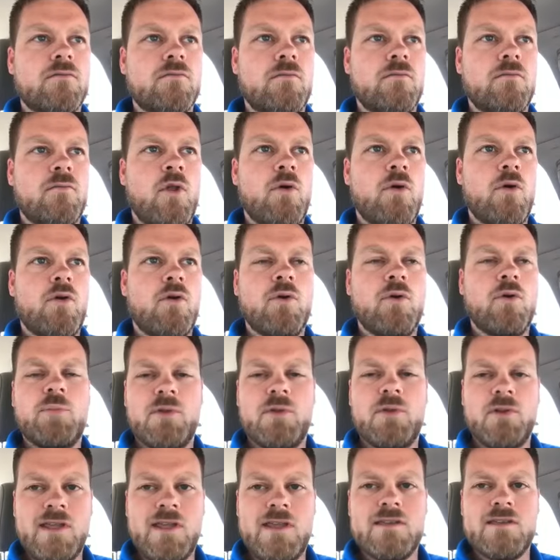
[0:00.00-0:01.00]
local
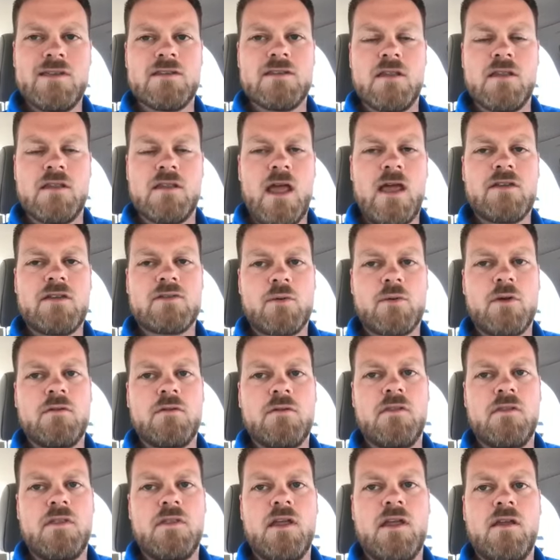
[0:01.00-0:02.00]
police and that sort of
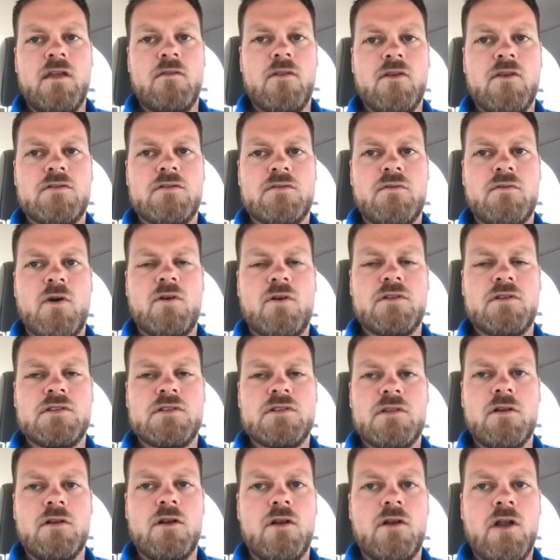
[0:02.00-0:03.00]
a thing, those folks
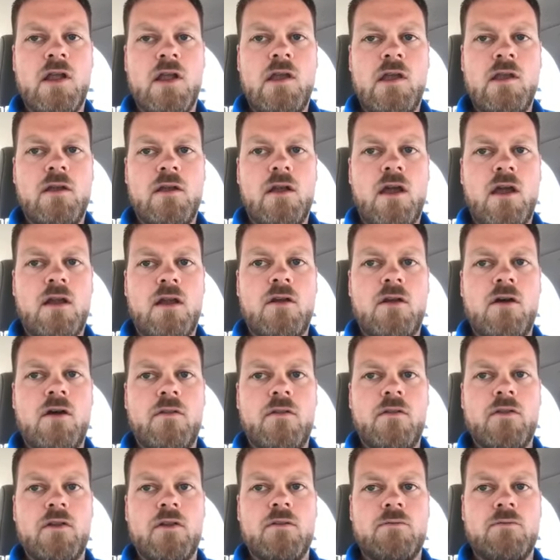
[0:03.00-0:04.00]
that are kind of on
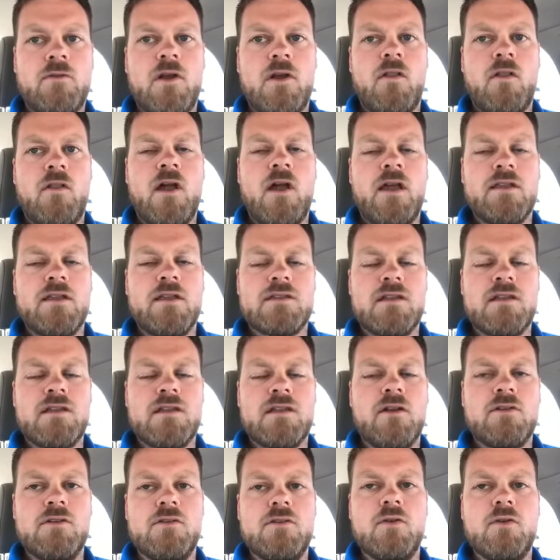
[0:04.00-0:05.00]
the front lines
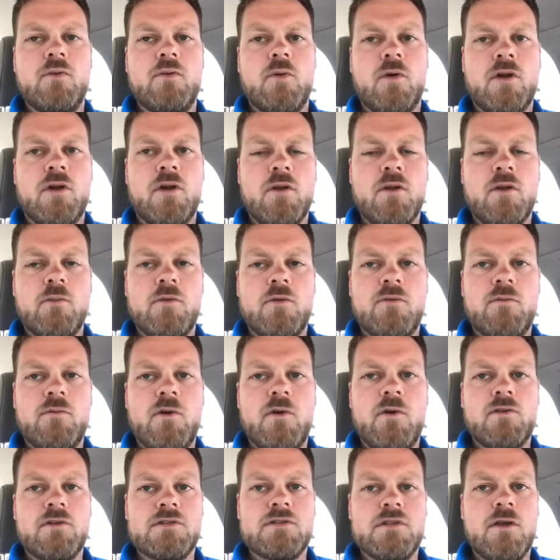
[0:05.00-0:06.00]
there too, working with
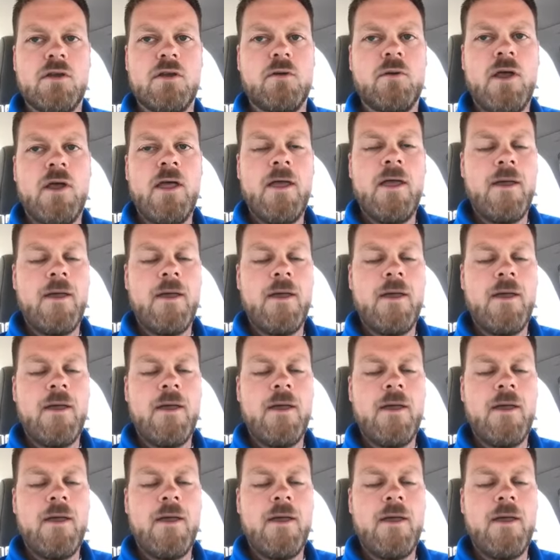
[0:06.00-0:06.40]
folks. So